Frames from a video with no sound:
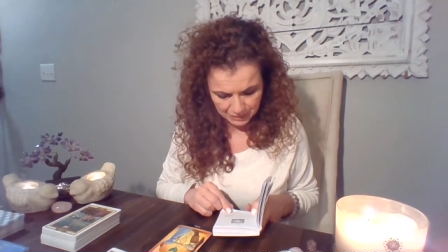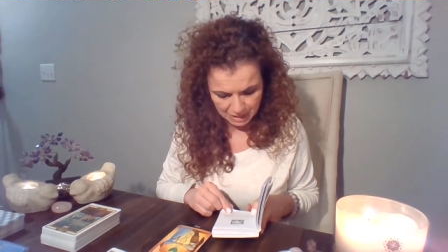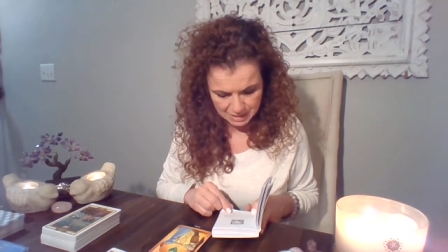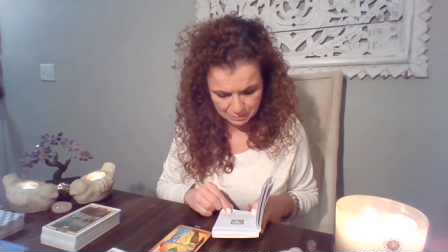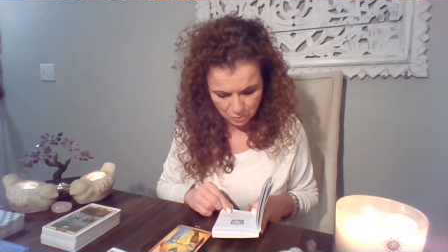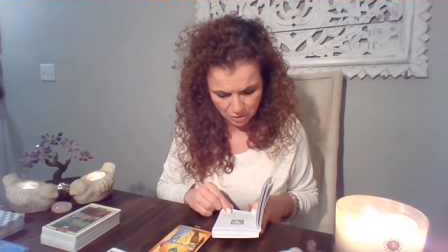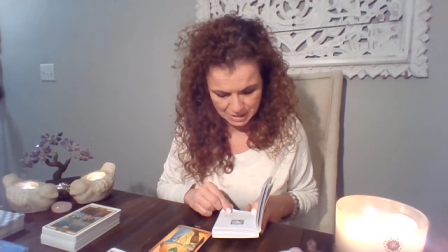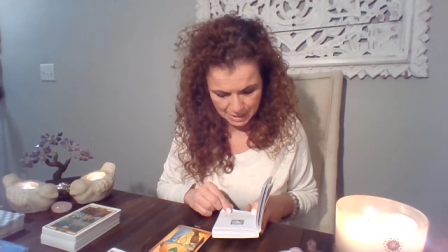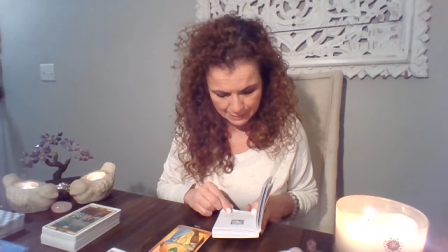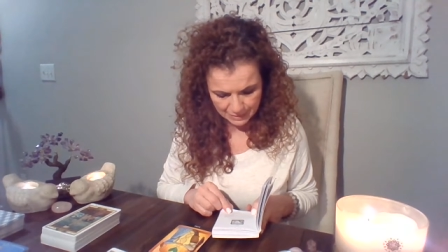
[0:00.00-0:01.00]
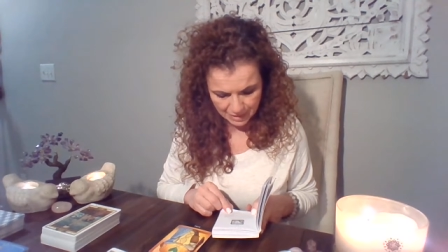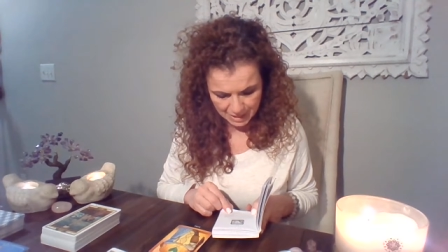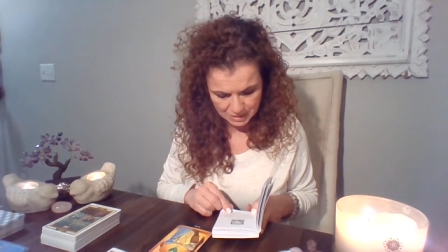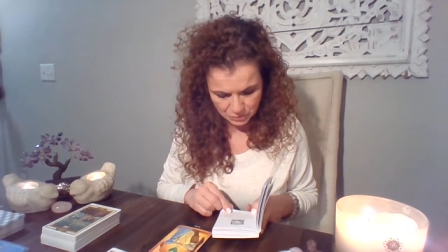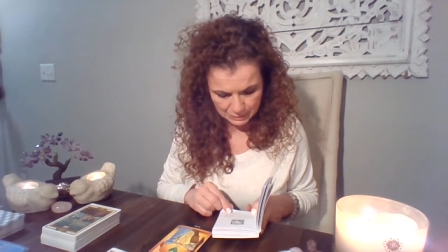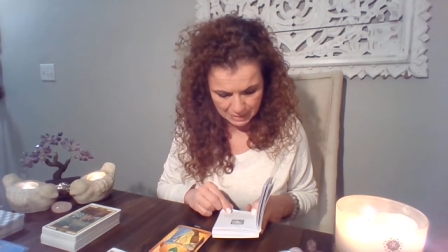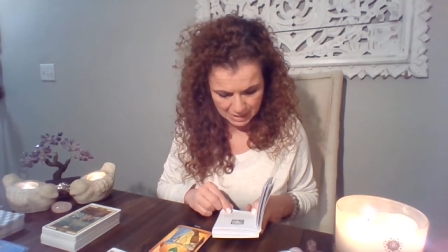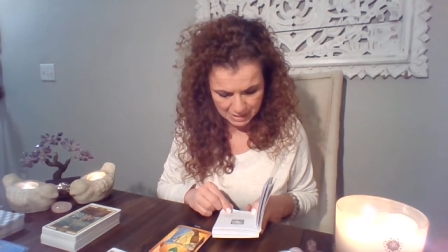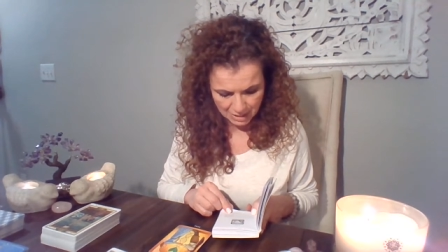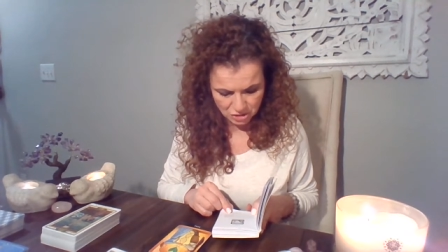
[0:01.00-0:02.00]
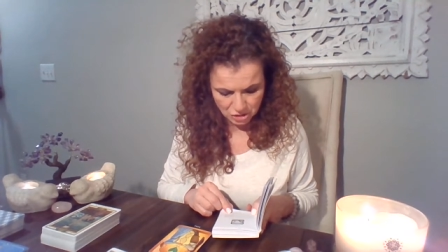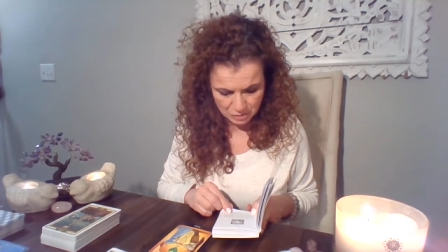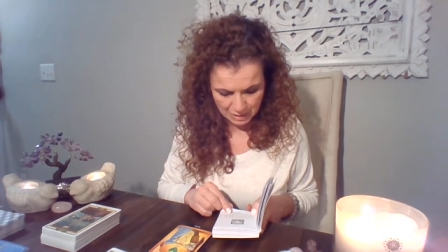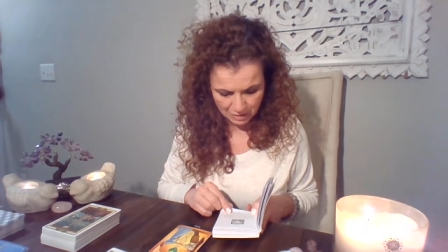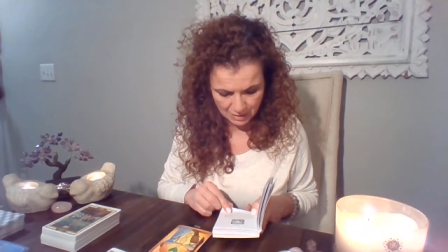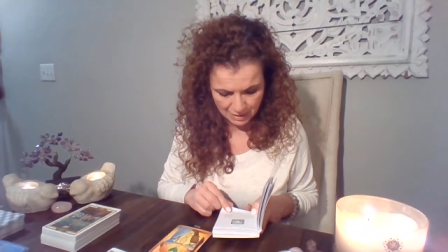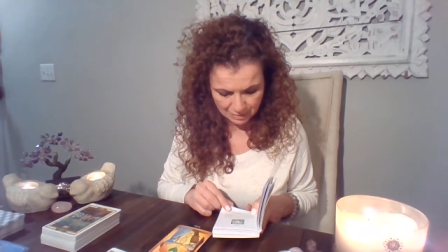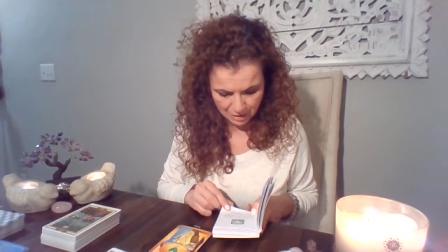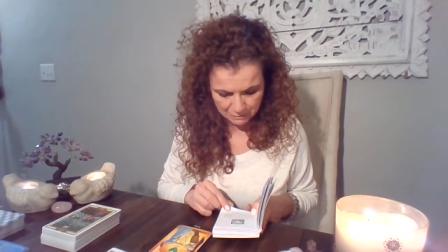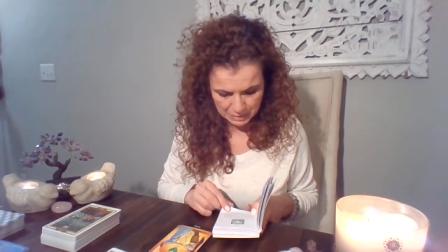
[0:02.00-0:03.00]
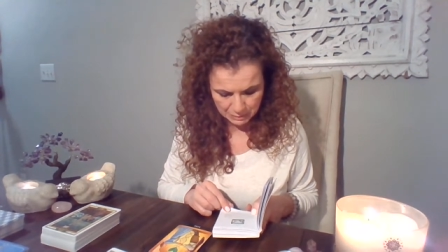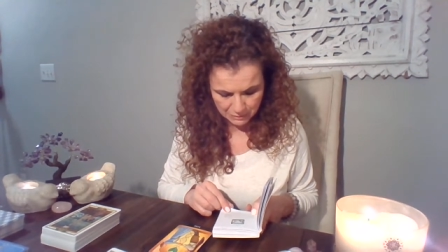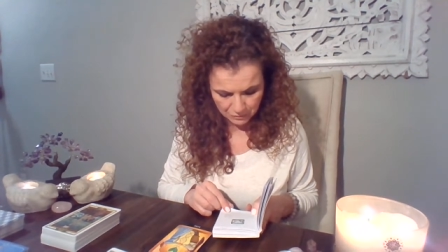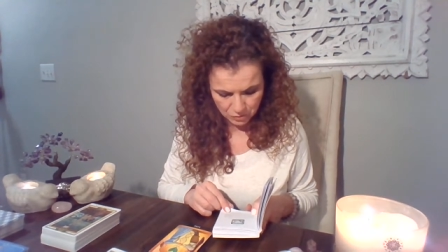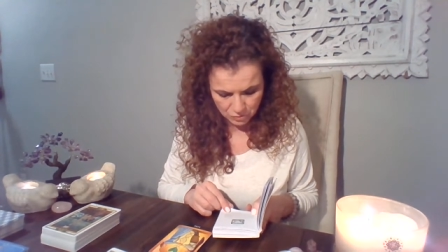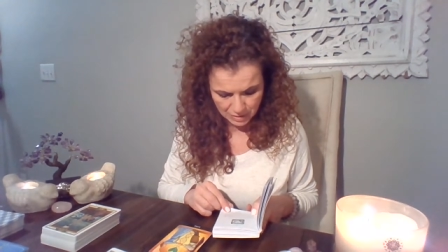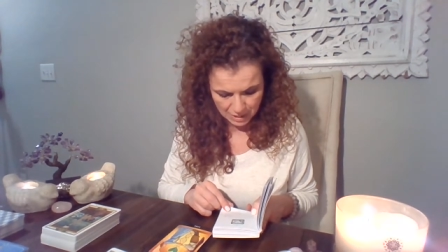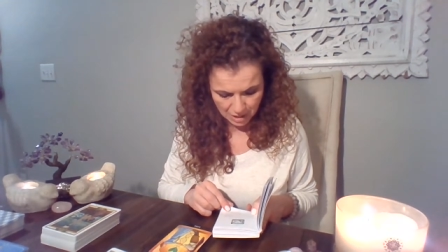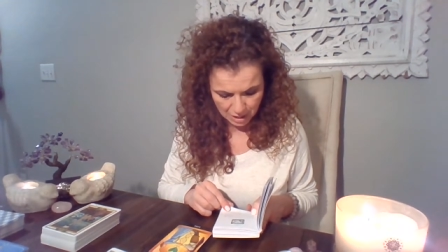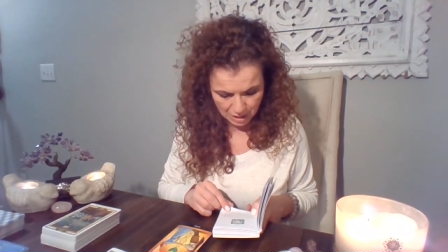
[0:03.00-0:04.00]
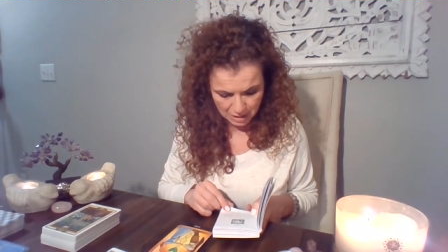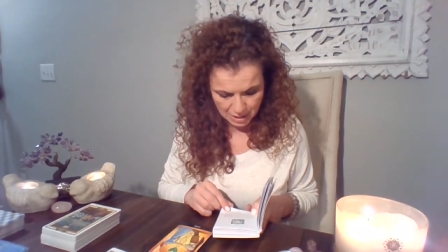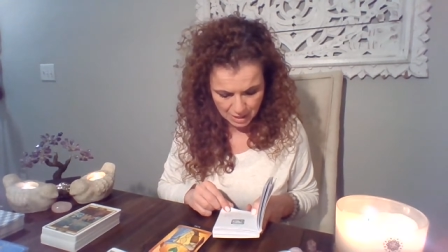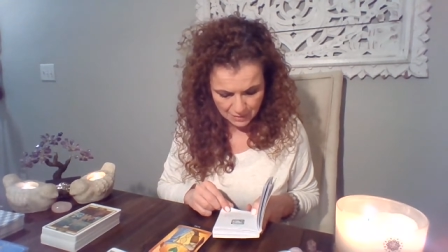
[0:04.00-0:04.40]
It's important to empathize, remain non-judgmental, and love people for who they are.